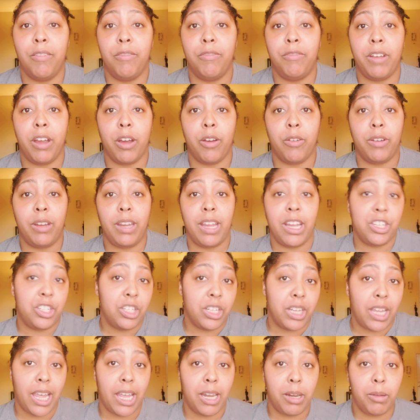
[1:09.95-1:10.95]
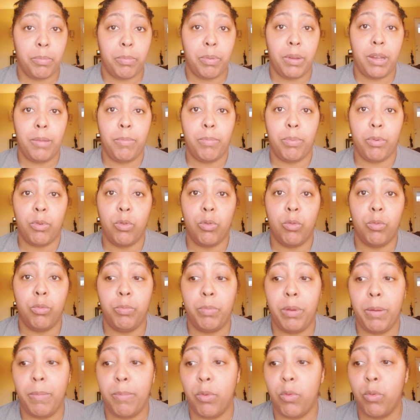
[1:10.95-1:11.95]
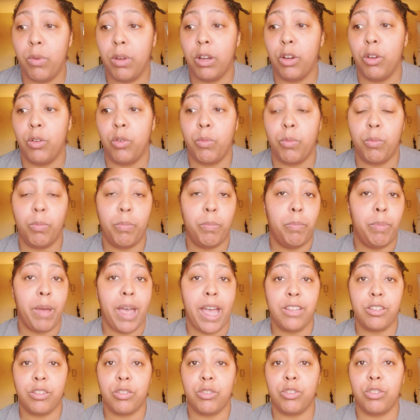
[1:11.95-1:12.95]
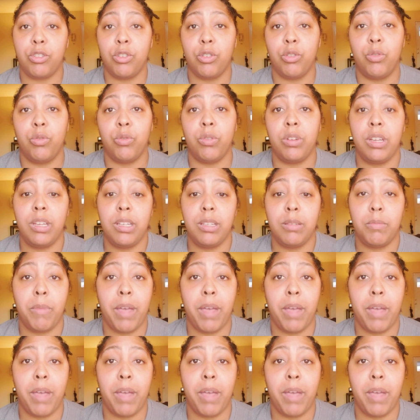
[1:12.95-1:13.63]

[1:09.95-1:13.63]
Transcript: very educated people with bachelor's degrees,